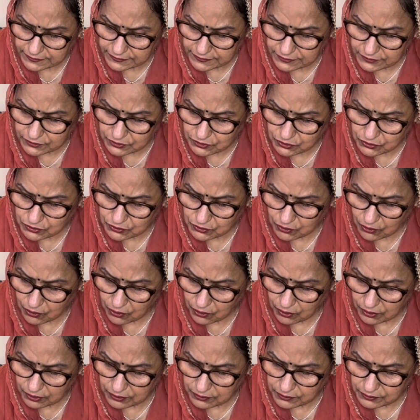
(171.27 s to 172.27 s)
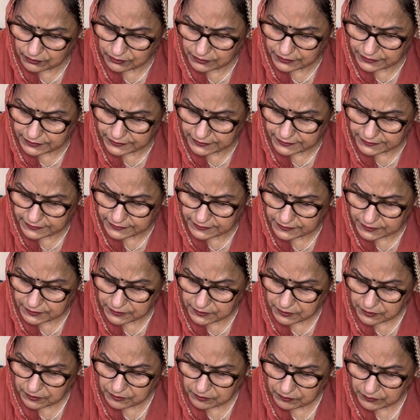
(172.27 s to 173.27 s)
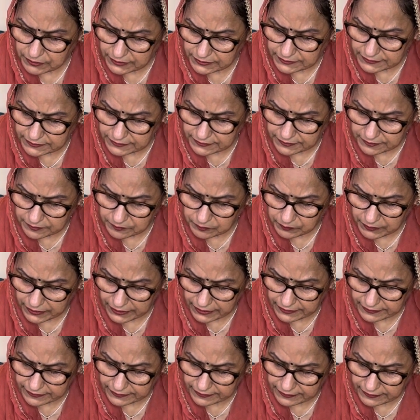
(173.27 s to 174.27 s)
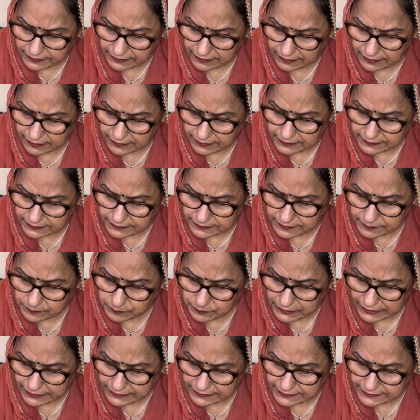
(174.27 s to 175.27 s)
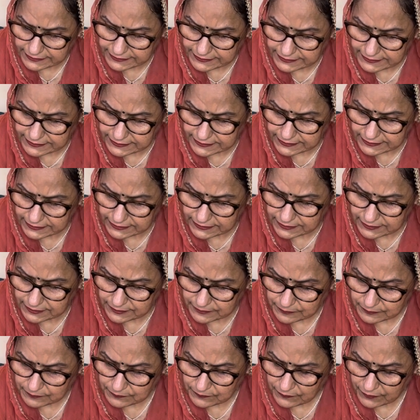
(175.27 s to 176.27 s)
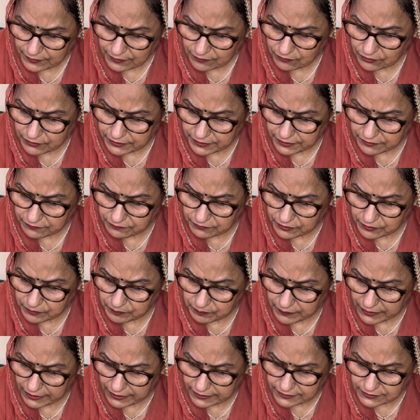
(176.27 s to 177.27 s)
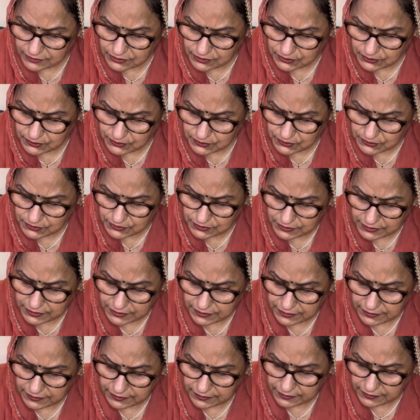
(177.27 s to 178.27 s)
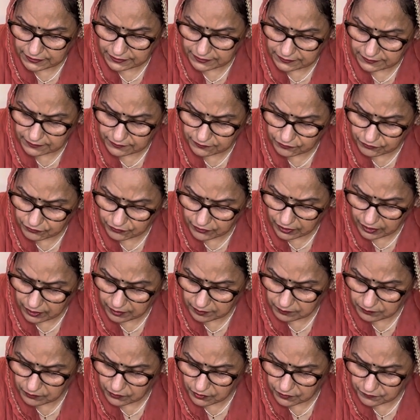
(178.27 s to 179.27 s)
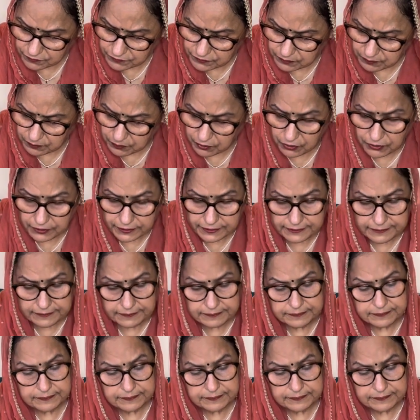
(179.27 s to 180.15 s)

they do all good deeds, but in their mind and heart, they practice deceit. Whatever man sows in the form of the body,